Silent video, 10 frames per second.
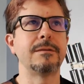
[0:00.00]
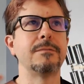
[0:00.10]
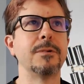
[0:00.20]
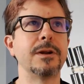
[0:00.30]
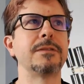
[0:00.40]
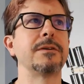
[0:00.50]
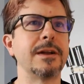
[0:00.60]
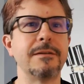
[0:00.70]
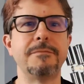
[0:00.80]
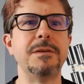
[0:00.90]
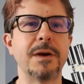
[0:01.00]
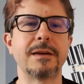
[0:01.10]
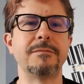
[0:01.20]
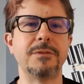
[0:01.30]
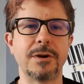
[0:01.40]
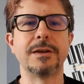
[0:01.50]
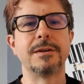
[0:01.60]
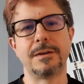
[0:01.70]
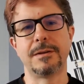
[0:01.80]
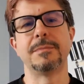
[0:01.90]
what other kind of feedback have you
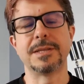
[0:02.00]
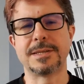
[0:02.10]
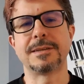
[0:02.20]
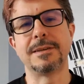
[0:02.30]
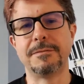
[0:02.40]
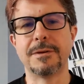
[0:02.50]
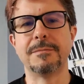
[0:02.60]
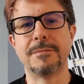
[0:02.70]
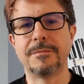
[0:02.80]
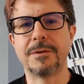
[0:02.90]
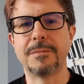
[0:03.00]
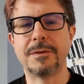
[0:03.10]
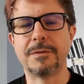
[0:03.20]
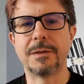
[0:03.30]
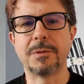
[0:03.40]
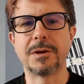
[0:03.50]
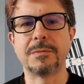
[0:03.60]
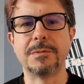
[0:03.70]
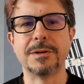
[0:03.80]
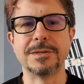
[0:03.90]
gotten basically from the developer
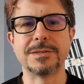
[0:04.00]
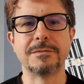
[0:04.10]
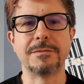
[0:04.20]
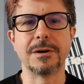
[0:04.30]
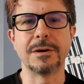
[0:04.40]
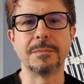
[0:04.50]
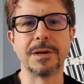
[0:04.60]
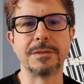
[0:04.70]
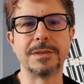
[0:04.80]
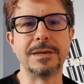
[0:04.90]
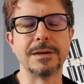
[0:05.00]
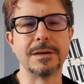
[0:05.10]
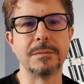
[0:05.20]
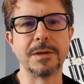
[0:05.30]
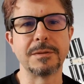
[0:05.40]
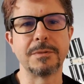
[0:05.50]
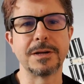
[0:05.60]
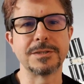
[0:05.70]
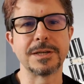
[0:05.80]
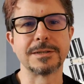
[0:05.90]
community so far about the
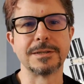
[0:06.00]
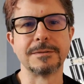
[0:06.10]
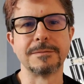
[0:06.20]
project?